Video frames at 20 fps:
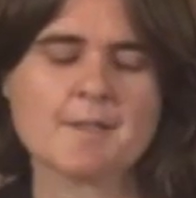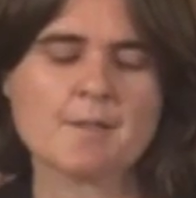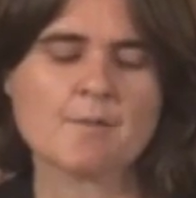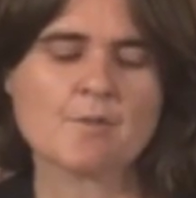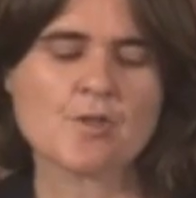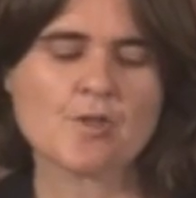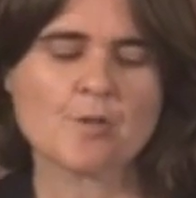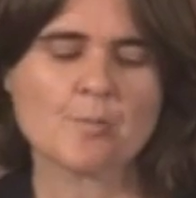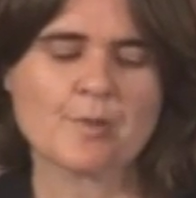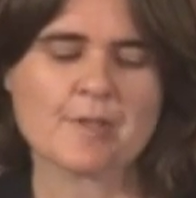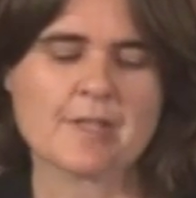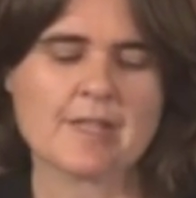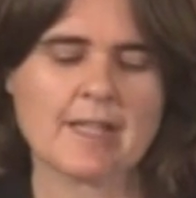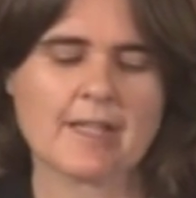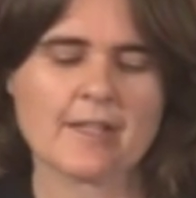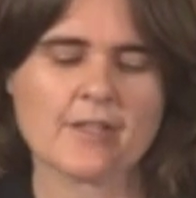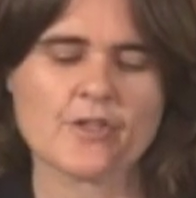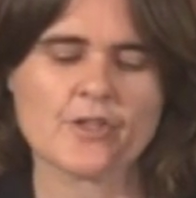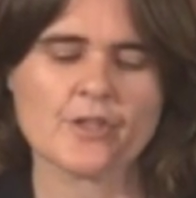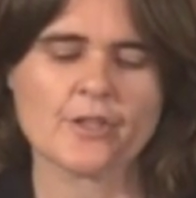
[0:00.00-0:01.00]
social
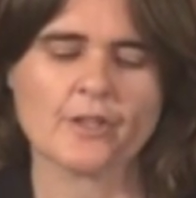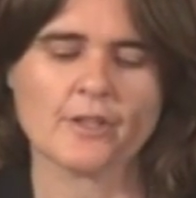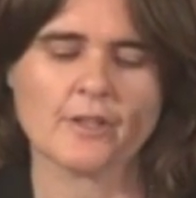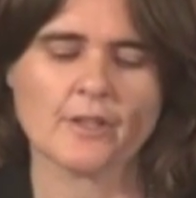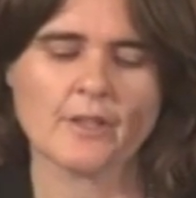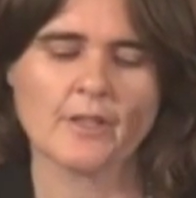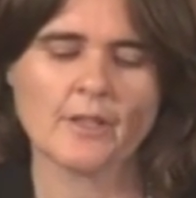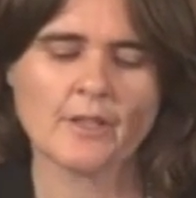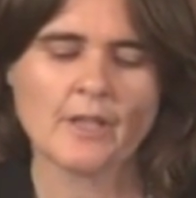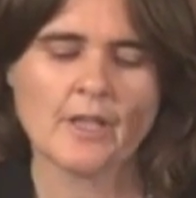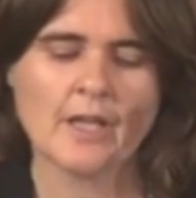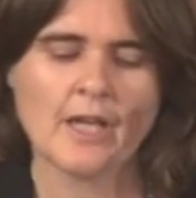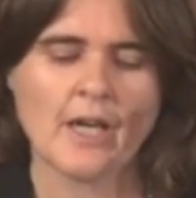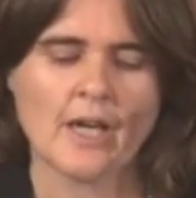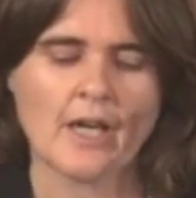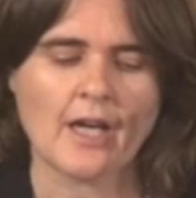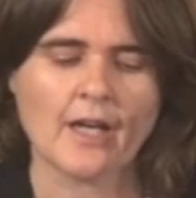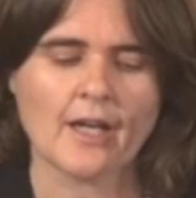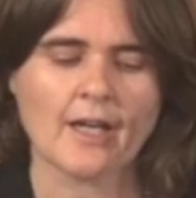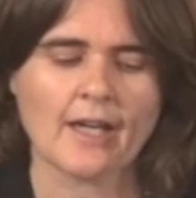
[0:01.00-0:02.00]
protection
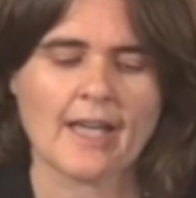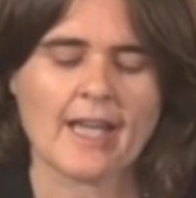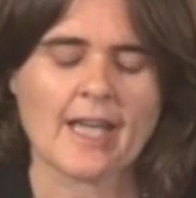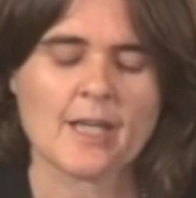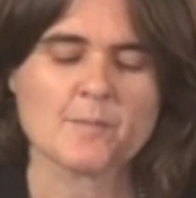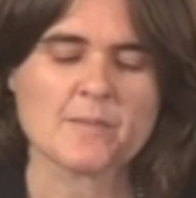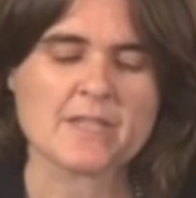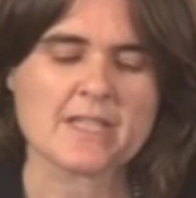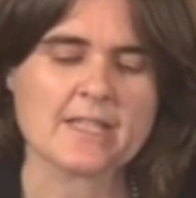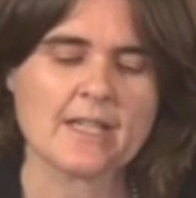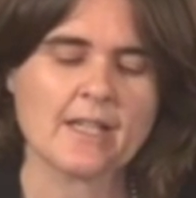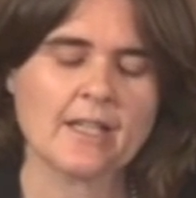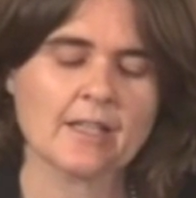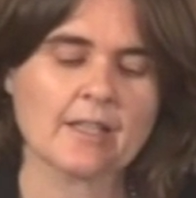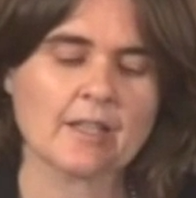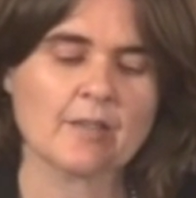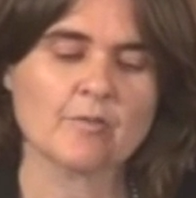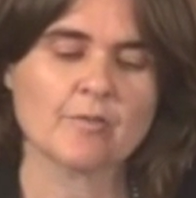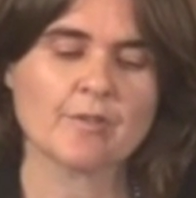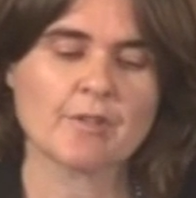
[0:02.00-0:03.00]
aims at
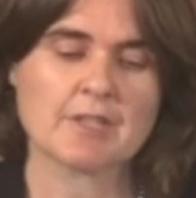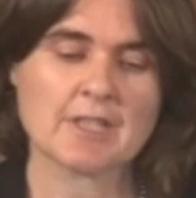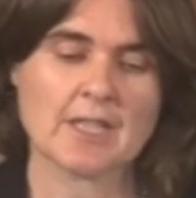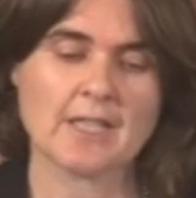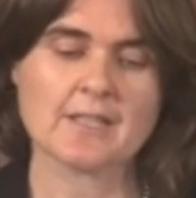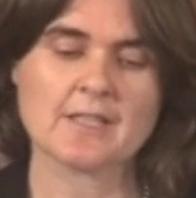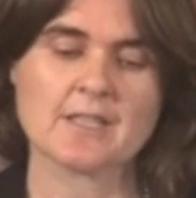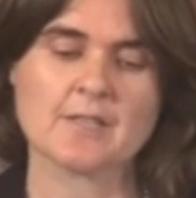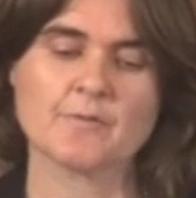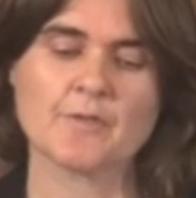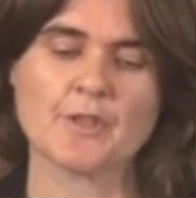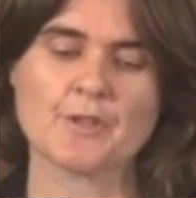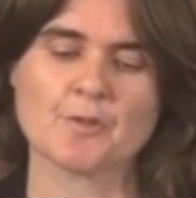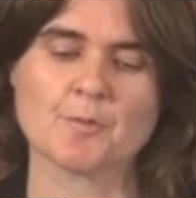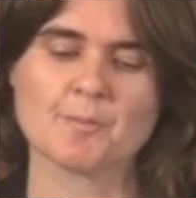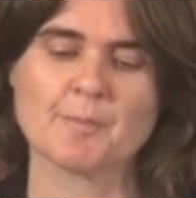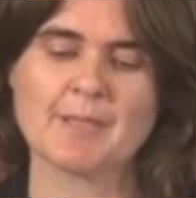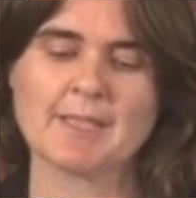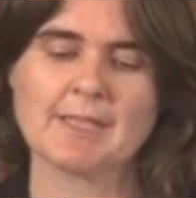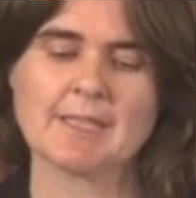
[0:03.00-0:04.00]
targeting
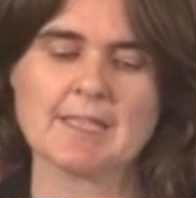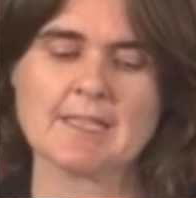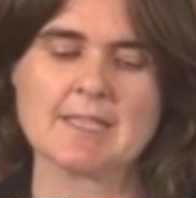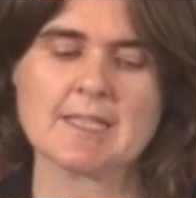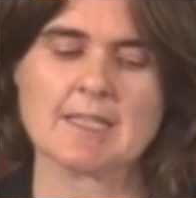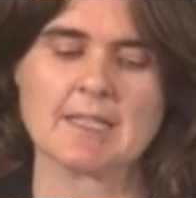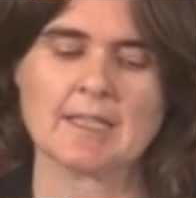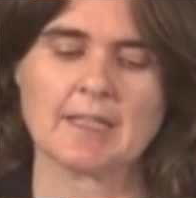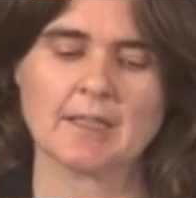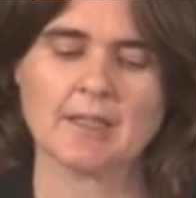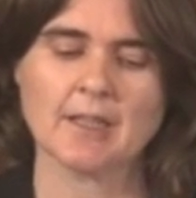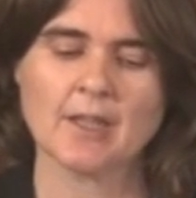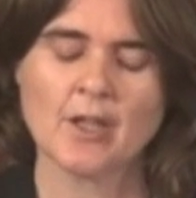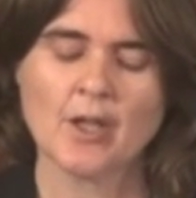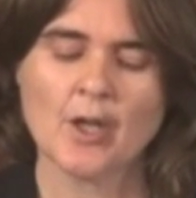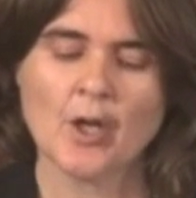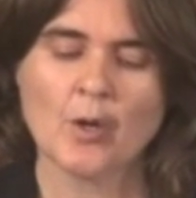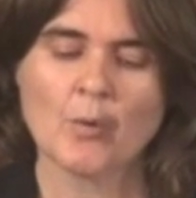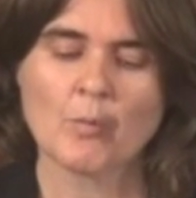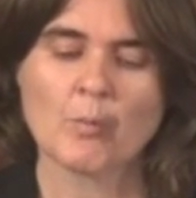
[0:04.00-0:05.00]
vulnerability,
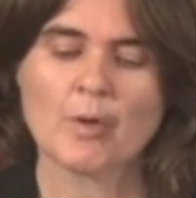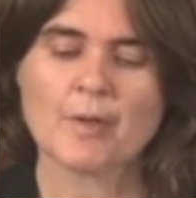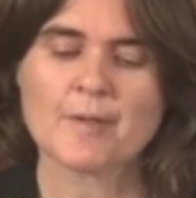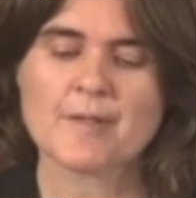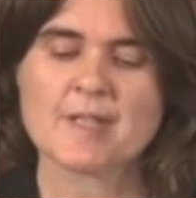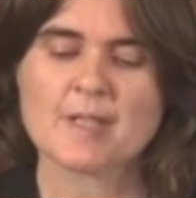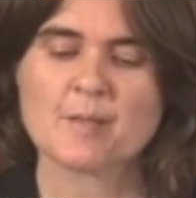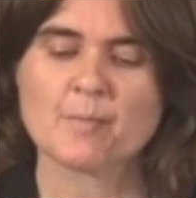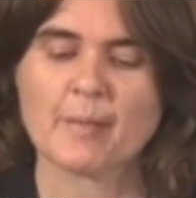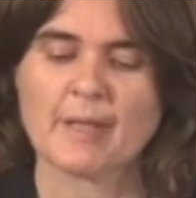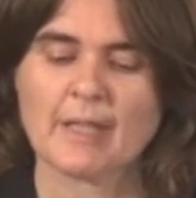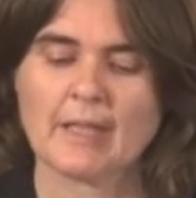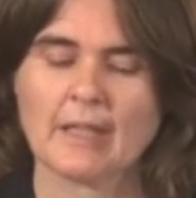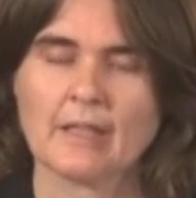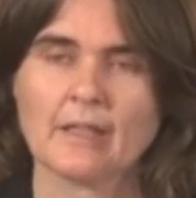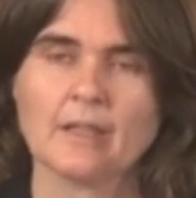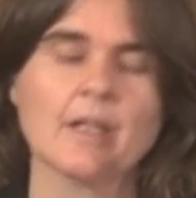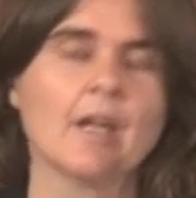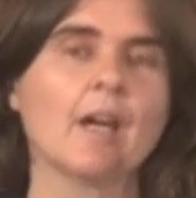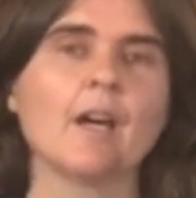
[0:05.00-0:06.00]
what's
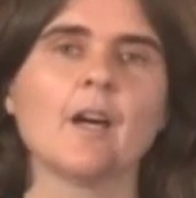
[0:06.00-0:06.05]
been